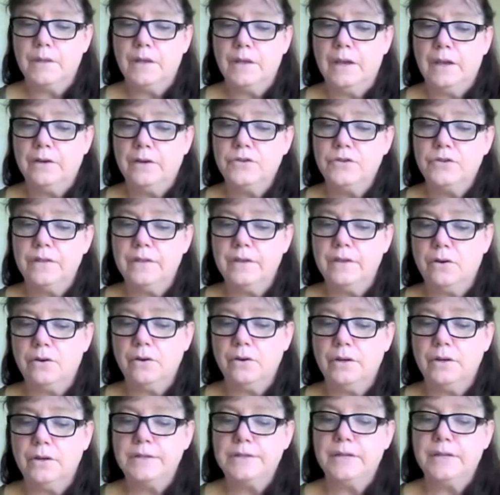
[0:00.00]
actually the
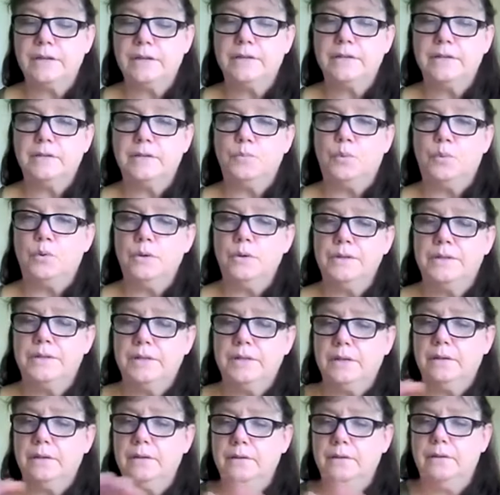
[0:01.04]
architect is
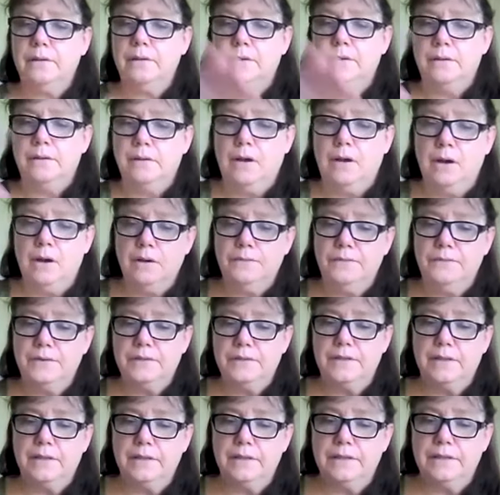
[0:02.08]
pointing off
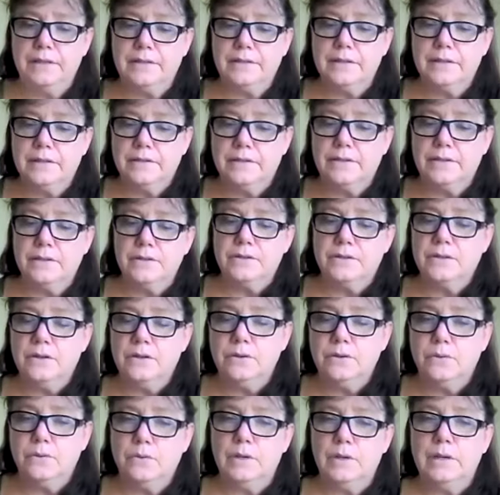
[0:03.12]
into the distance. And
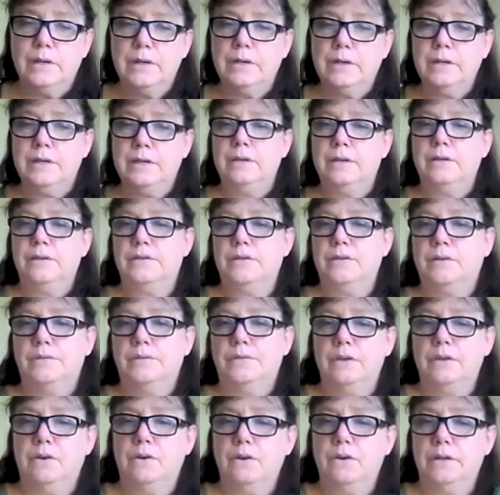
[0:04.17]
so if
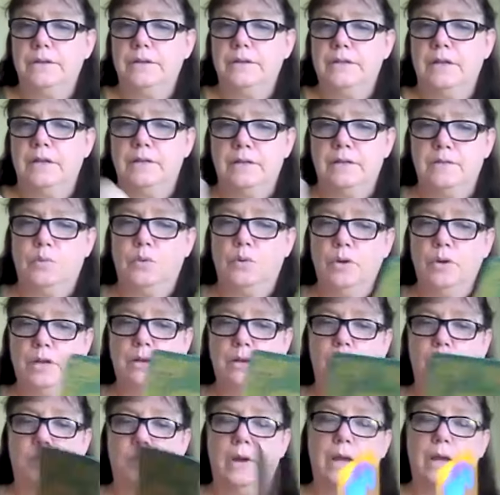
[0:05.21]
the architect is pointing
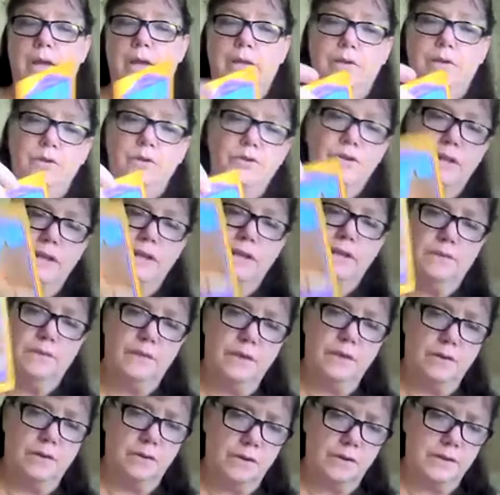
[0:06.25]
away, usually if
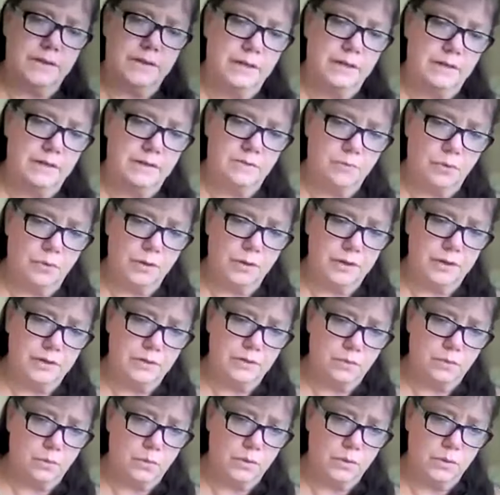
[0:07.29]
the architect is pointing
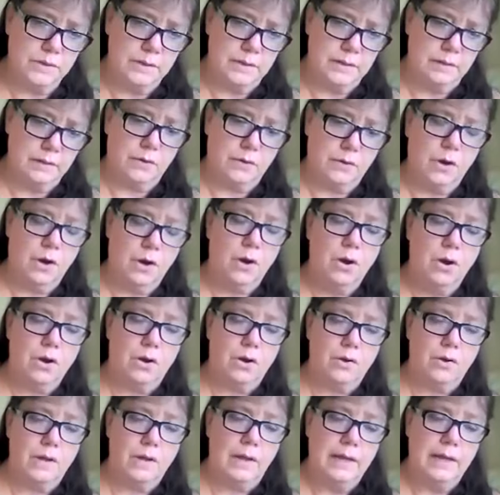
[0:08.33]
towards another
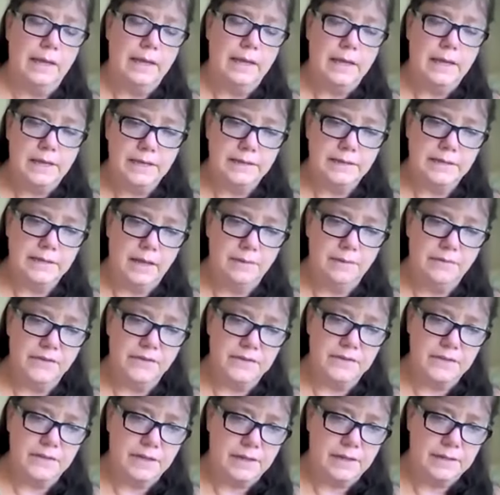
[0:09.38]
card, he's
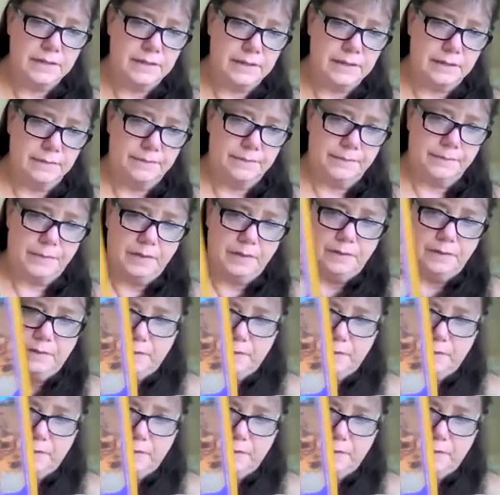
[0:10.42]
emphasizing, you